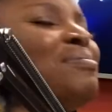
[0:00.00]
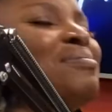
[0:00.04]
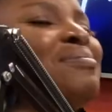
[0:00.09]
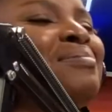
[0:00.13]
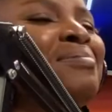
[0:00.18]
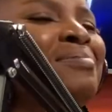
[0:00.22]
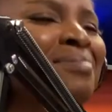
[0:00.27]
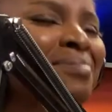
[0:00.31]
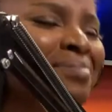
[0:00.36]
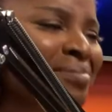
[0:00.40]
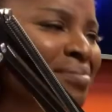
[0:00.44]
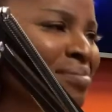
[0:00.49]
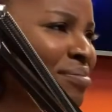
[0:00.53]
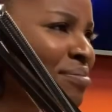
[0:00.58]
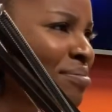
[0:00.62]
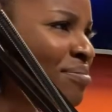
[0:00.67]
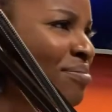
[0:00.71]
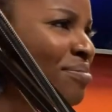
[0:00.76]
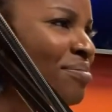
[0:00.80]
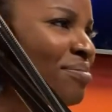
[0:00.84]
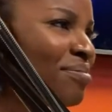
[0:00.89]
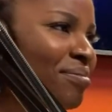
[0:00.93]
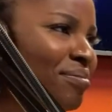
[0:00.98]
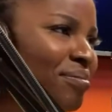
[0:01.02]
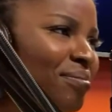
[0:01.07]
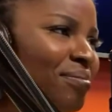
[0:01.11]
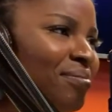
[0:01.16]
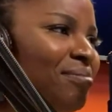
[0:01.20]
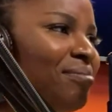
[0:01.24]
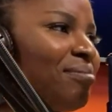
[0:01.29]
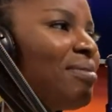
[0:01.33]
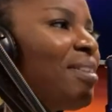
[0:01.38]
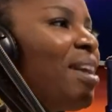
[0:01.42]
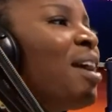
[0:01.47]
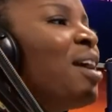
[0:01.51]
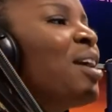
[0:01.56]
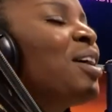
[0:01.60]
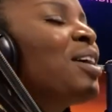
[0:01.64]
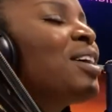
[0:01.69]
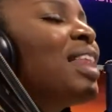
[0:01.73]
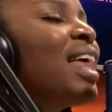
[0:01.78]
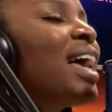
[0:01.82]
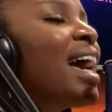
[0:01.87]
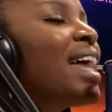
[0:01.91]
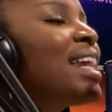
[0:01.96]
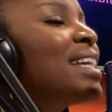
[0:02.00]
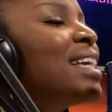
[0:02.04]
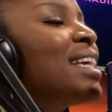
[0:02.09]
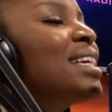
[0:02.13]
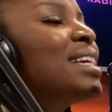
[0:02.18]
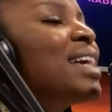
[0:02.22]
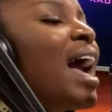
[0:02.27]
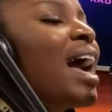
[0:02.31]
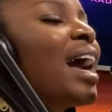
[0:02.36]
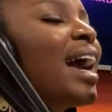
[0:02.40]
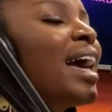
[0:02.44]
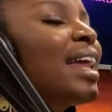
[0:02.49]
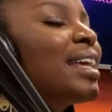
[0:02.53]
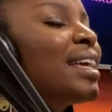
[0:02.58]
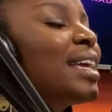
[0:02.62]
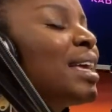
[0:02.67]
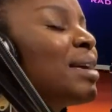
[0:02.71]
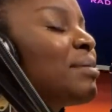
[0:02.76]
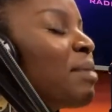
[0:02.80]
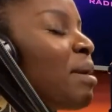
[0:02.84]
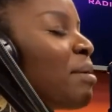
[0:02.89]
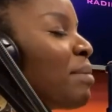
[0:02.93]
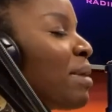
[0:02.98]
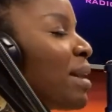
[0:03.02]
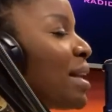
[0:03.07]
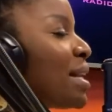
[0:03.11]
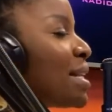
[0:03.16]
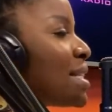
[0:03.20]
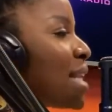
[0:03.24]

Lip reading: Mhm. Girl, I gotta get my man to